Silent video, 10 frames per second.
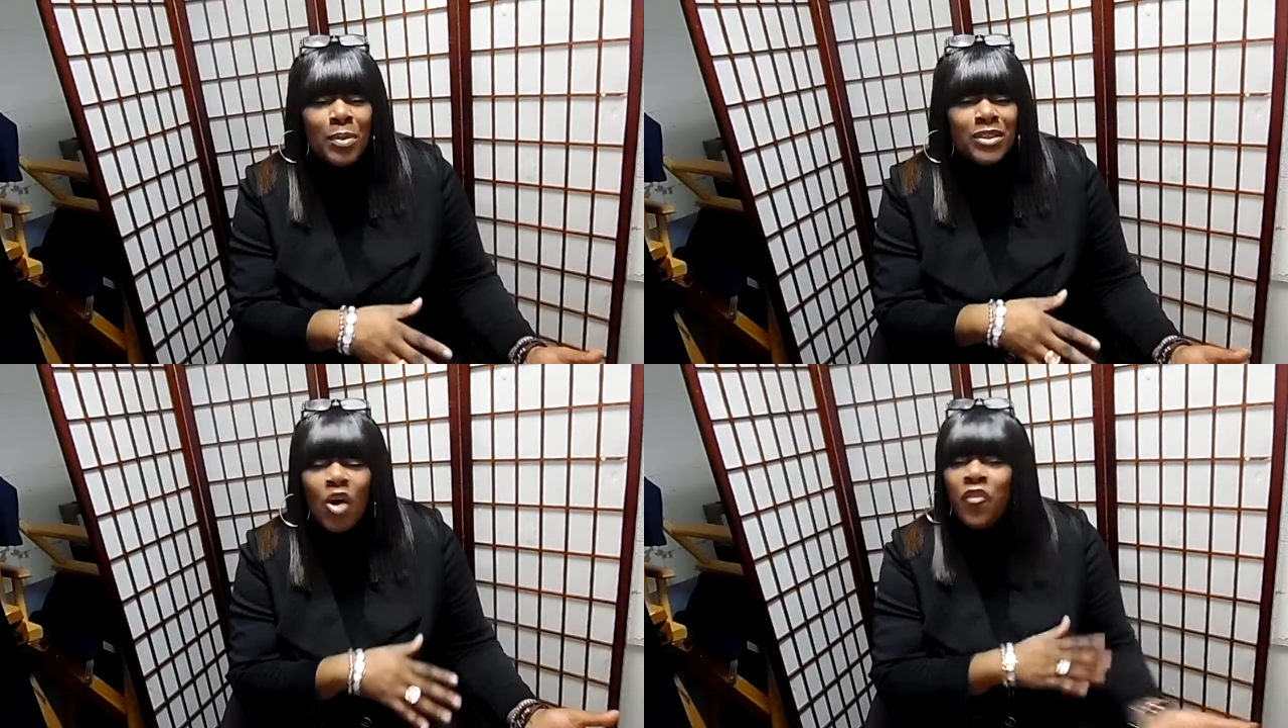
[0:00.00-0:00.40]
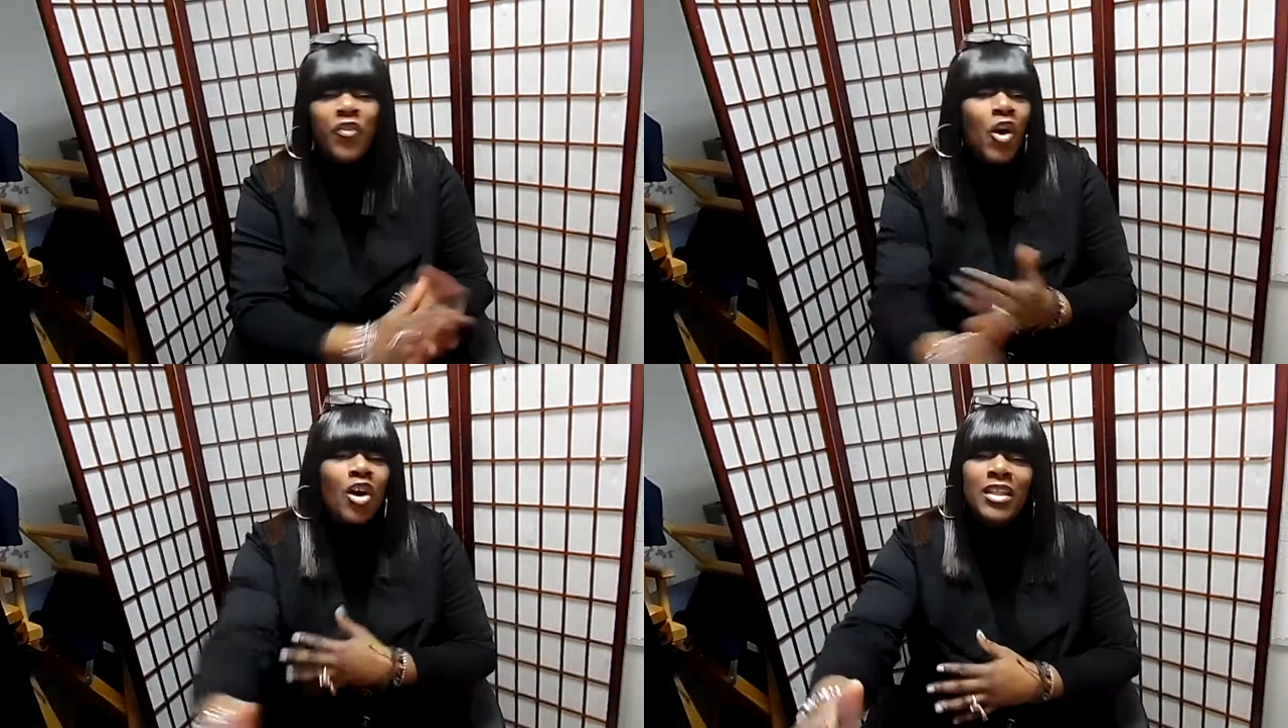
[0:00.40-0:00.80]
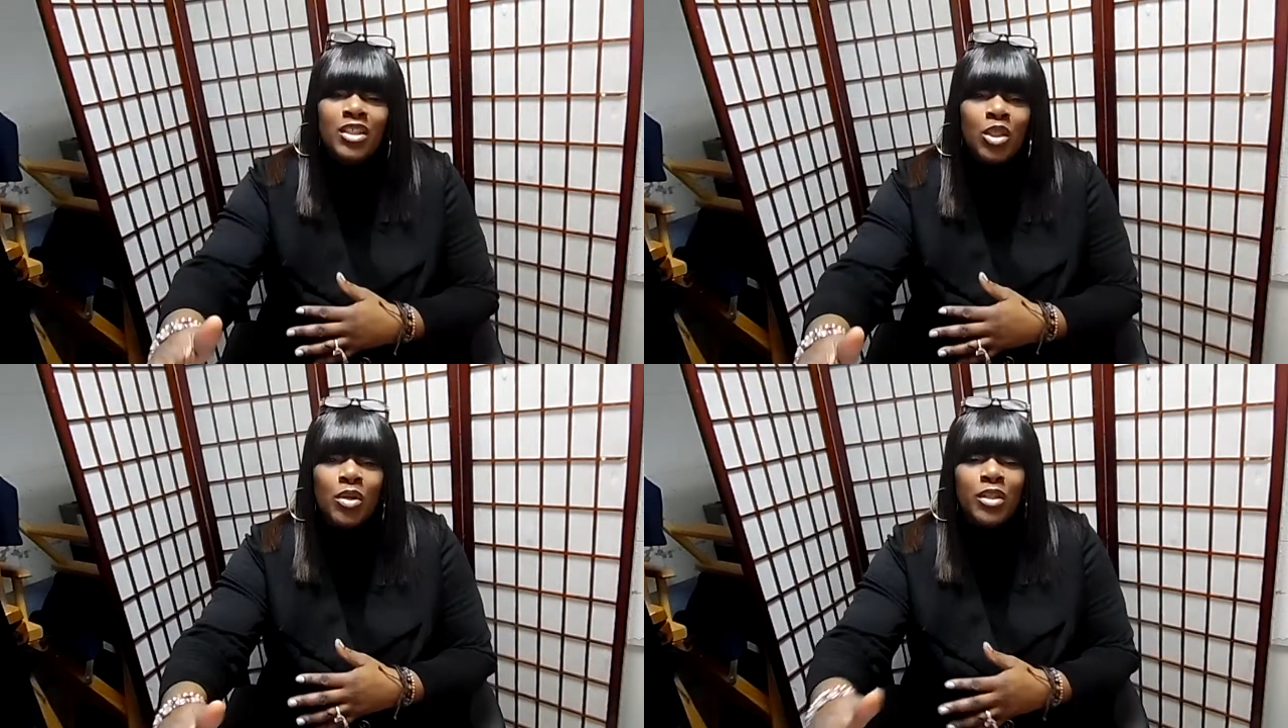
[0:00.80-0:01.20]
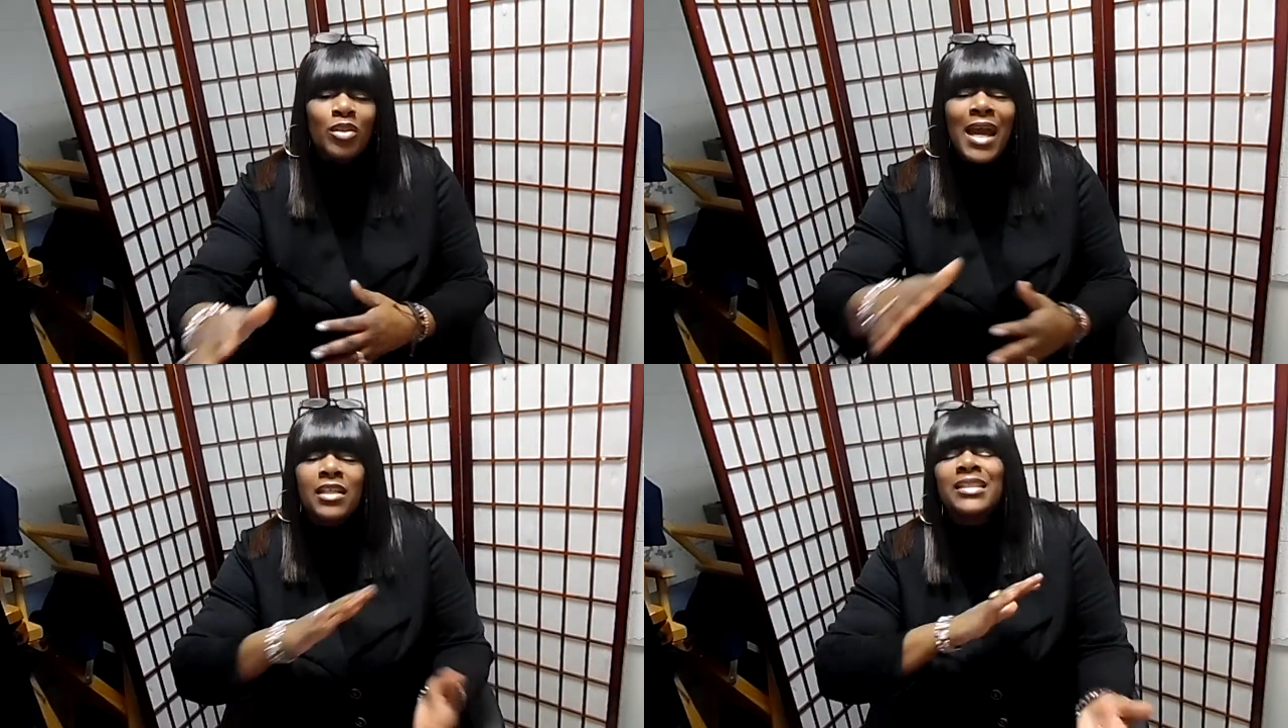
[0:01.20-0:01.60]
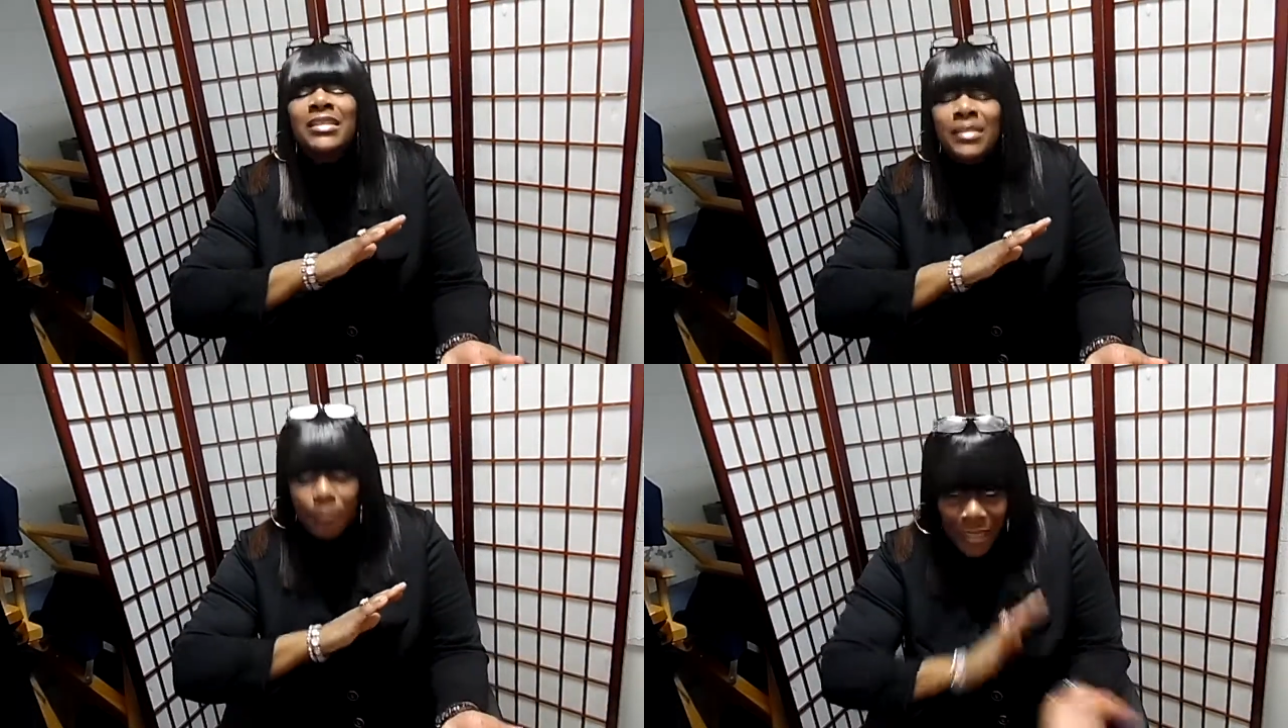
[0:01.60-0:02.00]
But don't fall into it. You got to
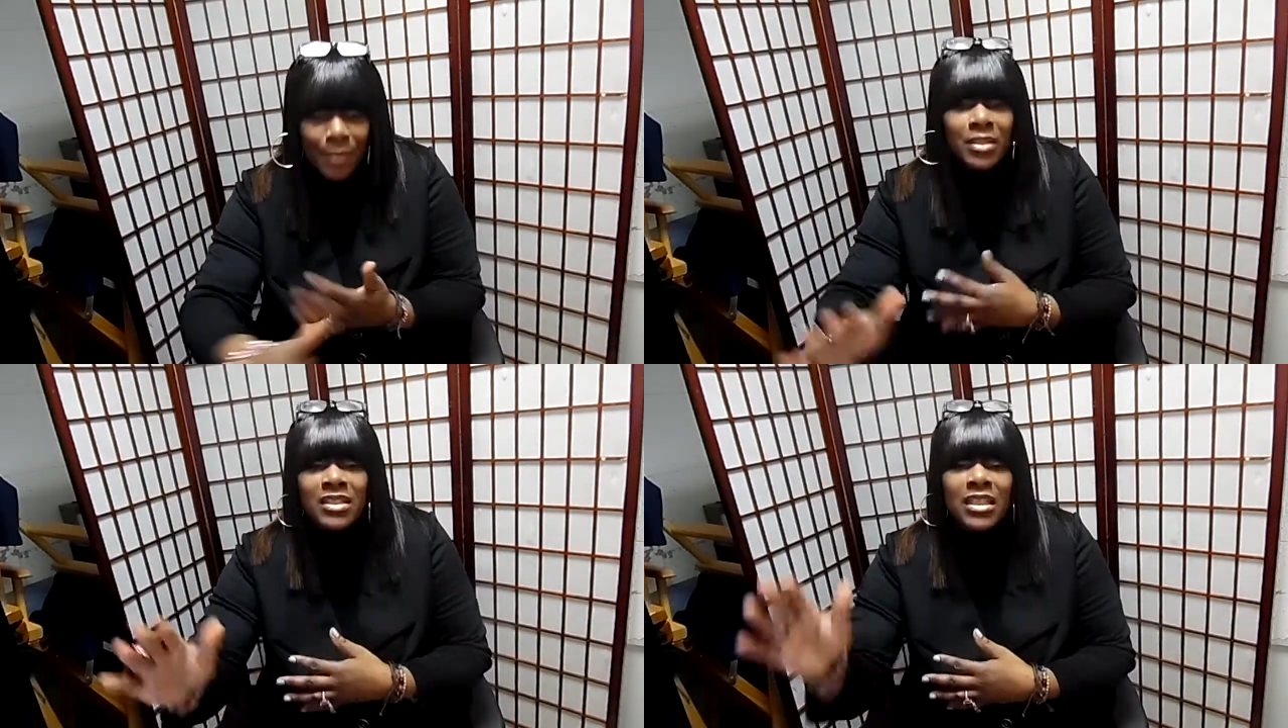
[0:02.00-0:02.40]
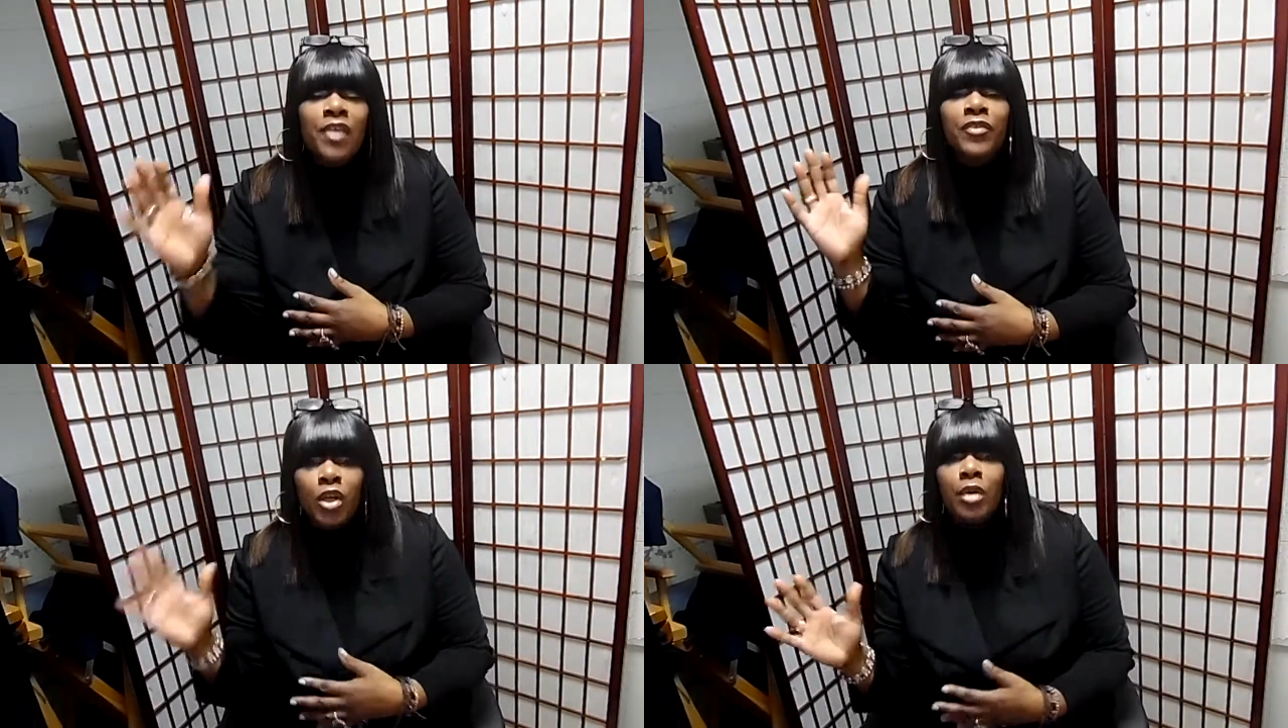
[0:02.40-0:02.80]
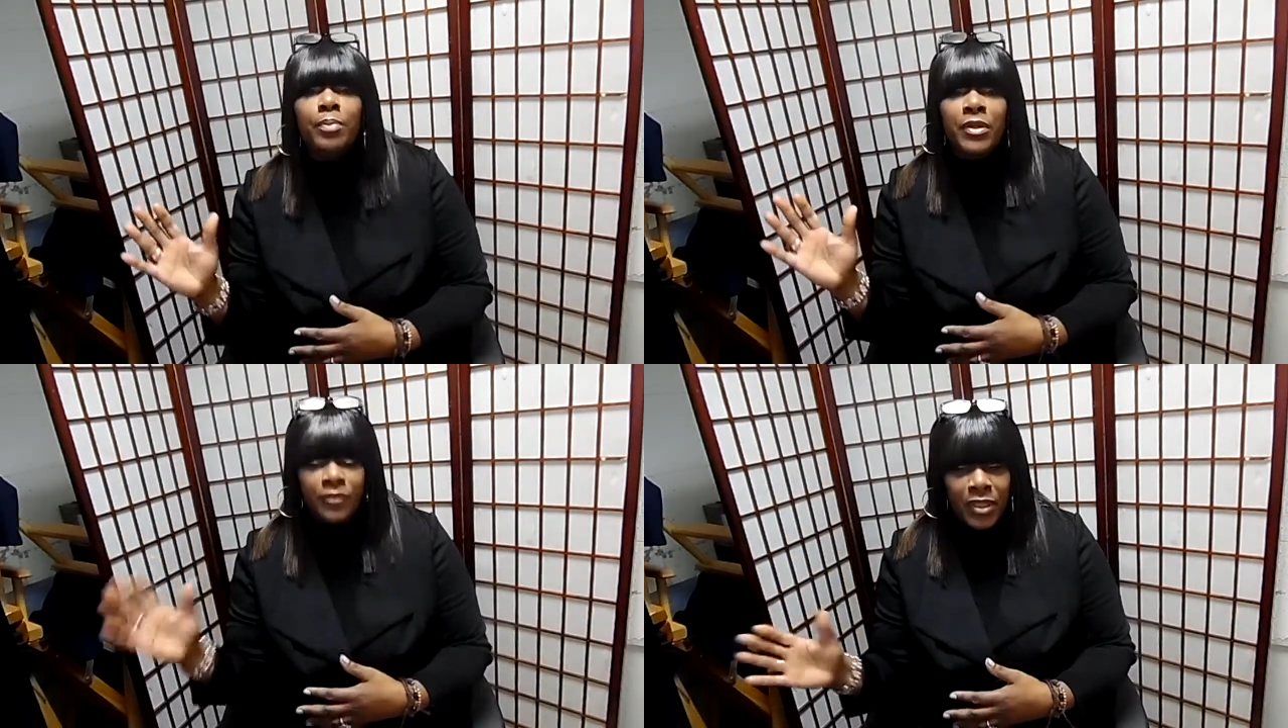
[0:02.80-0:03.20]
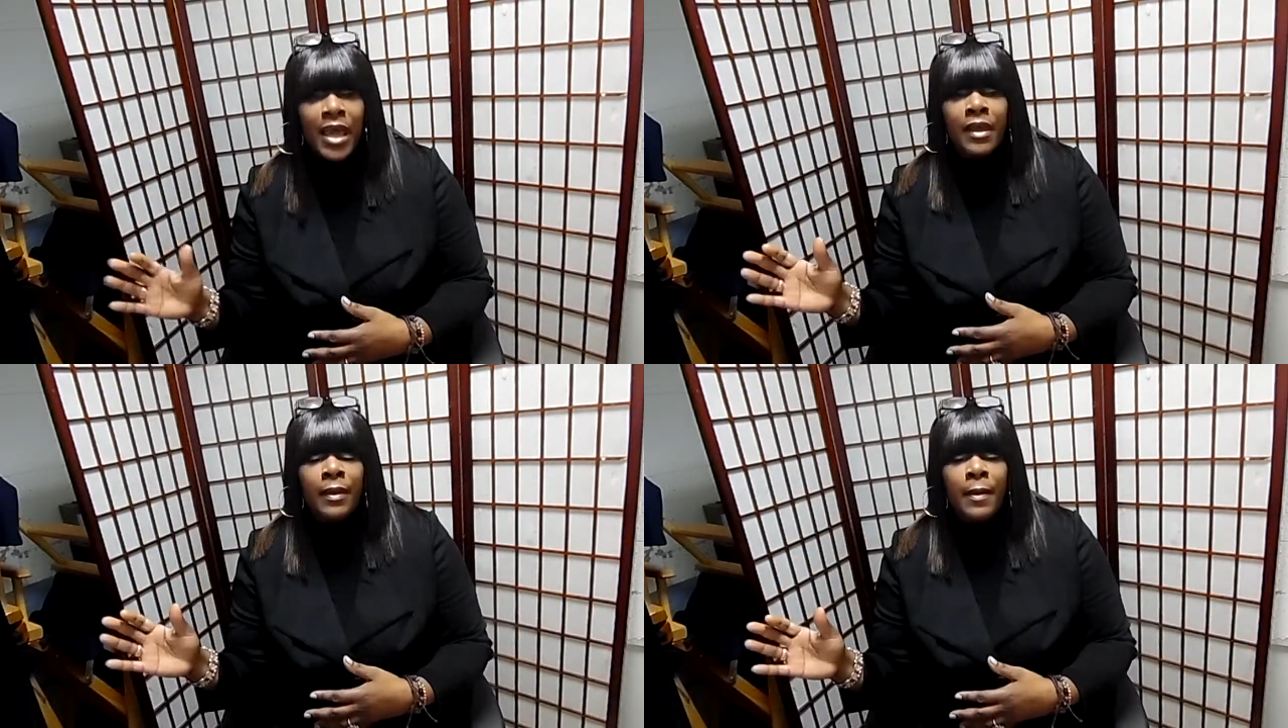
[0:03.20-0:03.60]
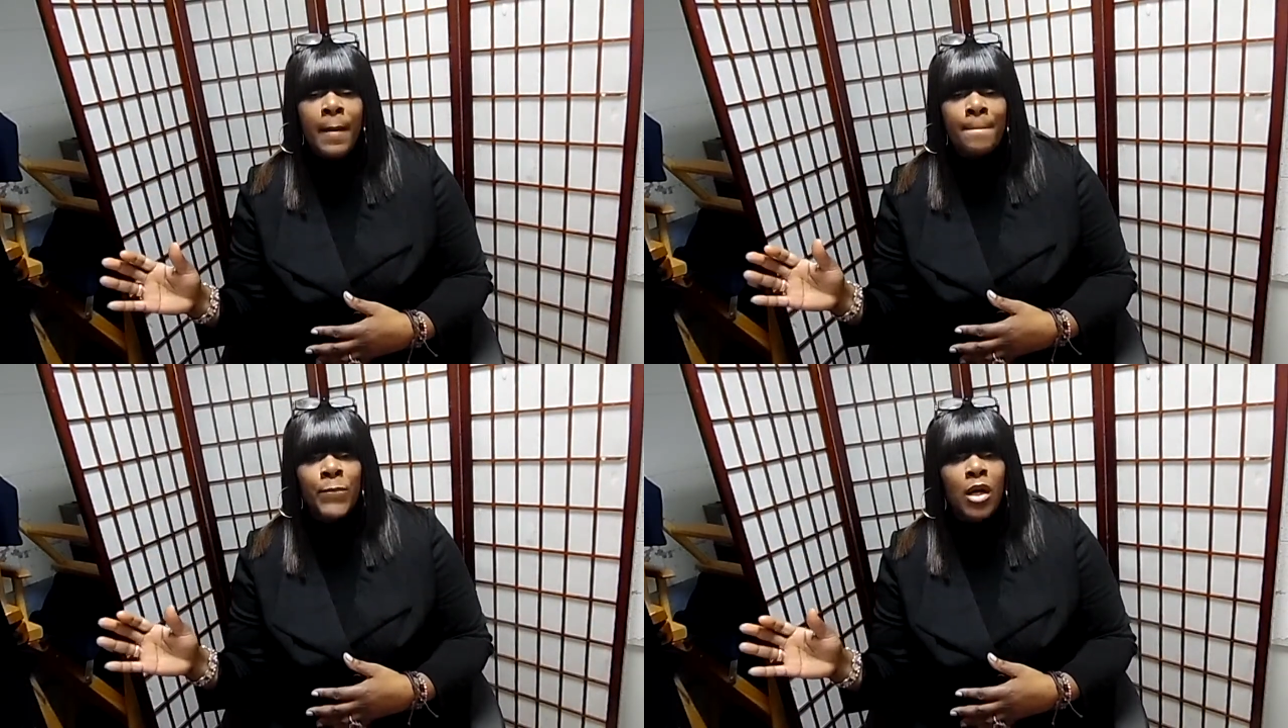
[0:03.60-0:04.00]
blame yourself a little bit for that,
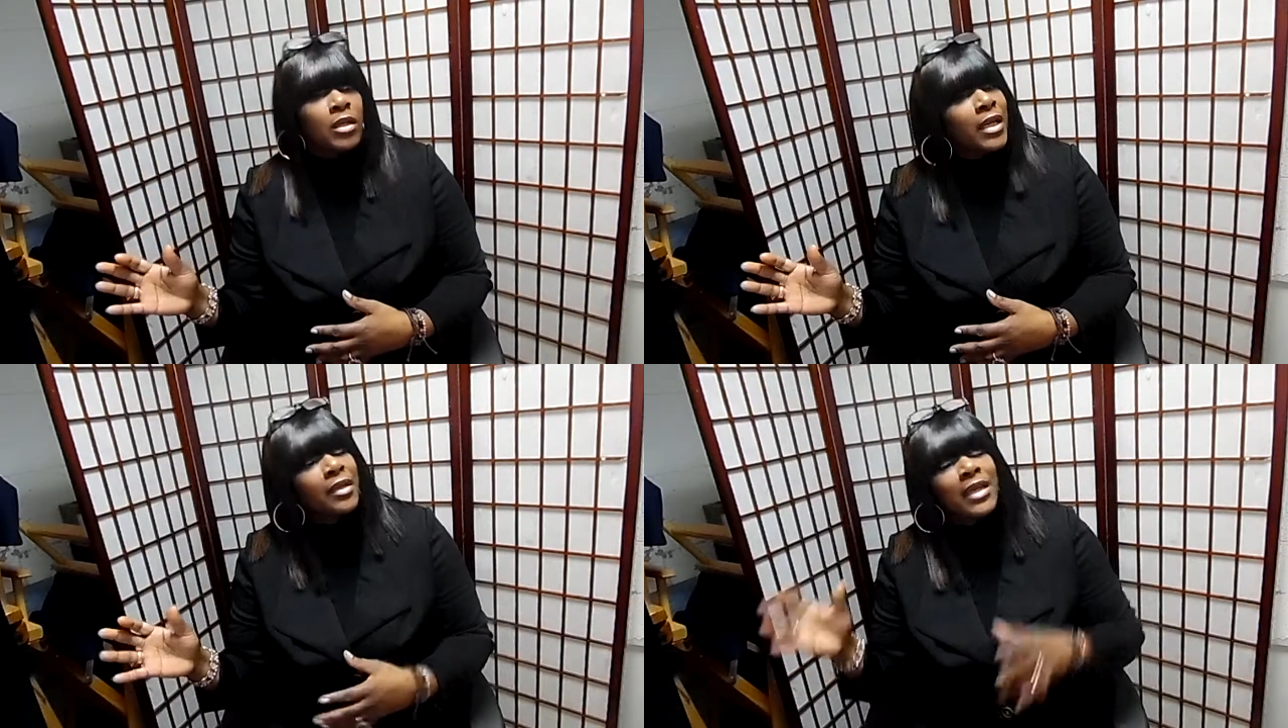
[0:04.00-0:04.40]
okay?